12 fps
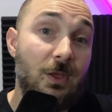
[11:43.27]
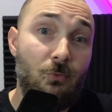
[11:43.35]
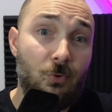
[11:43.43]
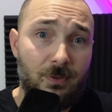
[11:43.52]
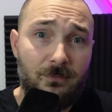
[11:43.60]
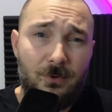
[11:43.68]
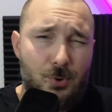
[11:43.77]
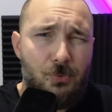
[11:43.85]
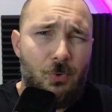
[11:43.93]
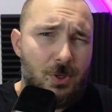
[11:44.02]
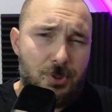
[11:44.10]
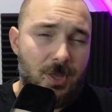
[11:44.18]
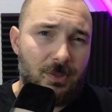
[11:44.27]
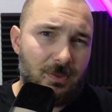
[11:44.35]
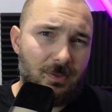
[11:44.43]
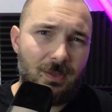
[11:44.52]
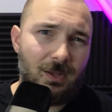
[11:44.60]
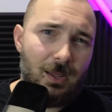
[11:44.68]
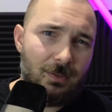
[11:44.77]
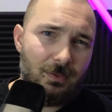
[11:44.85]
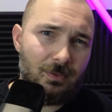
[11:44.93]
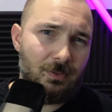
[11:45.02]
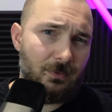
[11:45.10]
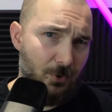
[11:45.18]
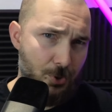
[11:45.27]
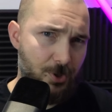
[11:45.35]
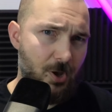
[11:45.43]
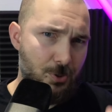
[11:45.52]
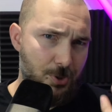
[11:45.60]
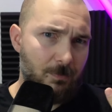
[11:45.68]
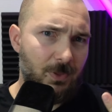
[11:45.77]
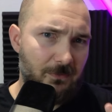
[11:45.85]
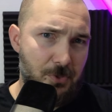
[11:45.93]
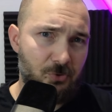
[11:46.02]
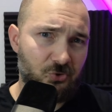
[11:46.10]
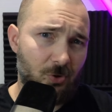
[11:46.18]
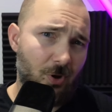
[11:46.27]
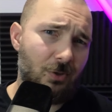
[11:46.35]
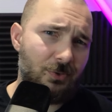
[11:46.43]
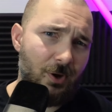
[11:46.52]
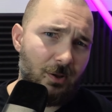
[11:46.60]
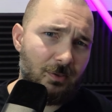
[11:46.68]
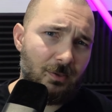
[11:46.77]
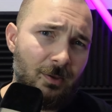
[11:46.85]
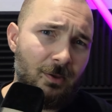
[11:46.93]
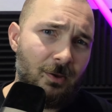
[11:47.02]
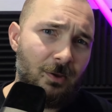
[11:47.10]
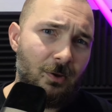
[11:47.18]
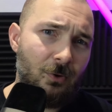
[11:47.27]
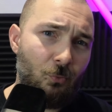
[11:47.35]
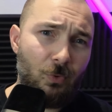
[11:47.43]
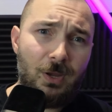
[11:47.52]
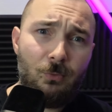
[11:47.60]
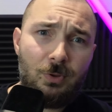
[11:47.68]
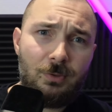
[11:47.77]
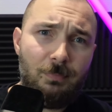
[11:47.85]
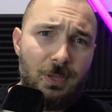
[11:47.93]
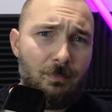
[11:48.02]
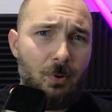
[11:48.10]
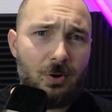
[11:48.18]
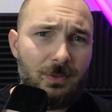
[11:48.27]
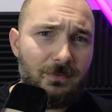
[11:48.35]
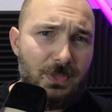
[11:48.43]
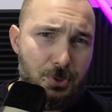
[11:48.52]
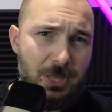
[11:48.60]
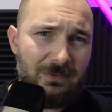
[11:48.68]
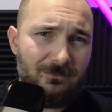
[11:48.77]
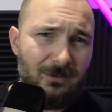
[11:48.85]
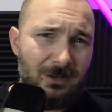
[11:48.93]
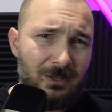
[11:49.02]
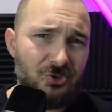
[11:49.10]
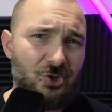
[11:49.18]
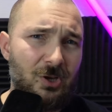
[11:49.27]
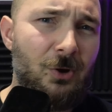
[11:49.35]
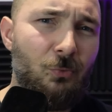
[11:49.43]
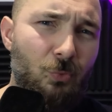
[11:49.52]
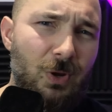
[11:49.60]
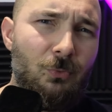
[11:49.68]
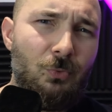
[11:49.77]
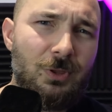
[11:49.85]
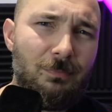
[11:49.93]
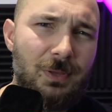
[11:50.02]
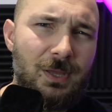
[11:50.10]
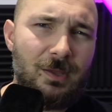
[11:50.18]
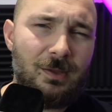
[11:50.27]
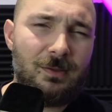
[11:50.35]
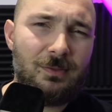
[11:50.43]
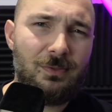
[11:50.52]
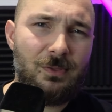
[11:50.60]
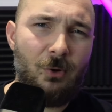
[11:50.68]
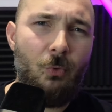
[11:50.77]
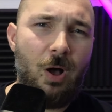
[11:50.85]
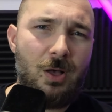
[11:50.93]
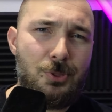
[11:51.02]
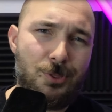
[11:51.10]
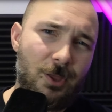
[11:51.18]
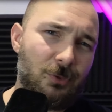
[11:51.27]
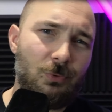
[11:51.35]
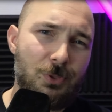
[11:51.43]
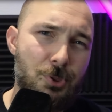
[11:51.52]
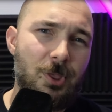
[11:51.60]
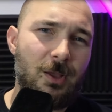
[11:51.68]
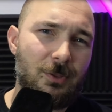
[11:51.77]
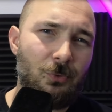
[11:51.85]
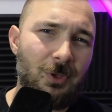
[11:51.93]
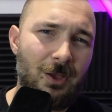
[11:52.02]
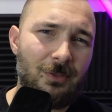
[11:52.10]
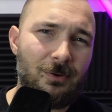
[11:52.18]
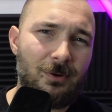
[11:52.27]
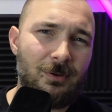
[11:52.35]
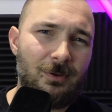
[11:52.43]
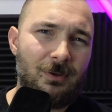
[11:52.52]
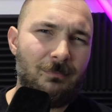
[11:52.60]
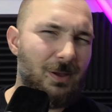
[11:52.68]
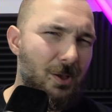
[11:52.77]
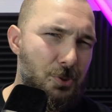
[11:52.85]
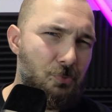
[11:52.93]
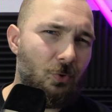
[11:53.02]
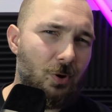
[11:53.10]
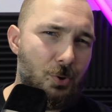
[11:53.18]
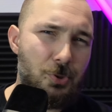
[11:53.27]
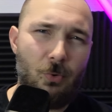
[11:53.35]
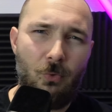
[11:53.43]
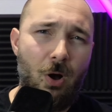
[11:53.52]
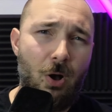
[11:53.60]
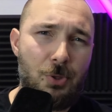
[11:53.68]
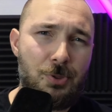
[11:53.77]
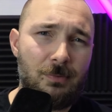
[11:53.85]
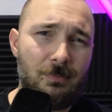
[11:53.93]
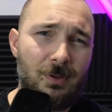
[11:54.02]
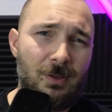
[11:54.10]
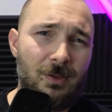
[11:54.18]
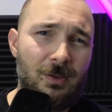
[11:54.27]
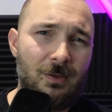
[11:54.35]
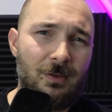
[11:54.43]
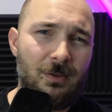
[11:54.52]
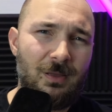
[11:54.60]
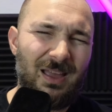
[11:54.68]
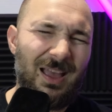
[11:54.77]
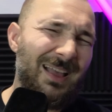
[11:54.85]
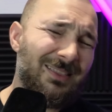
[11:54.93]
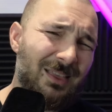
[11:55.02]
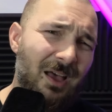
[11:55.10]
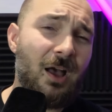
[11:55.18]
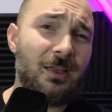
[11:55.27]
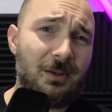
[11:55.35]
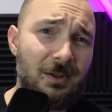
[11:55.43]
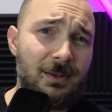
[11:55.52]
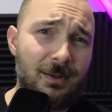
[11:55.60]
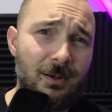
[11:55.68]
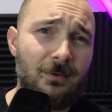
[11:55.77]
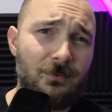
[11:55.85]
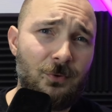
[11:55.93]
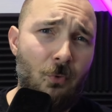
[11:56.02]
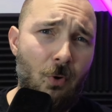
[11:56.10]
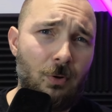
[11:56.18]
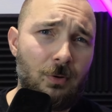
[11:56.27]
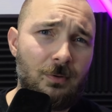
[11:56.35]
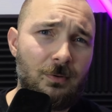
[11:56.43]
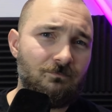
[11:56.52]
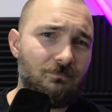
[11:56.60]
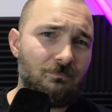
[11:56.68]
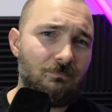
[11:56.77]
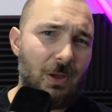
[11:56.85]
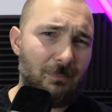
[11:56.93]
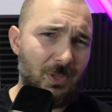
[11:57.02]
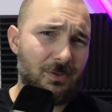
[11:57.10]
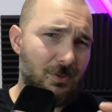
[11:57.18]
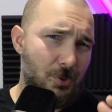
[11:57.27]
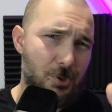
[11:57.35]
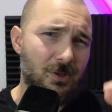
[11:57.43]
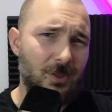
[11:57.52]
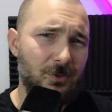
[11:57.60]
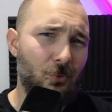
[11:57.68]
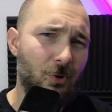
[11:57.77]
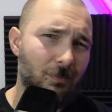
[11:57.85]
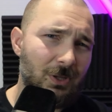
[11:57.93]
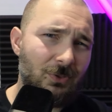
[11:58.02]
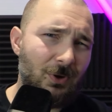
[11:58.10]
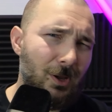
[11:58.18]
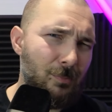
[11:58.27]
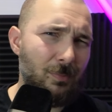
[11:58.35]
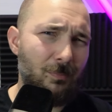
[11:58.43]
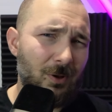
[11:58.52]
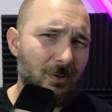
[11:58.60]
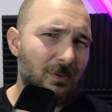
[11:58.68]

were the first ones that created the first concept of a social contract. We would be part of the same village. We would be the ones that would stick together because we are so awesome. And I really love you all. I'm not gonna say that you are my tribe, but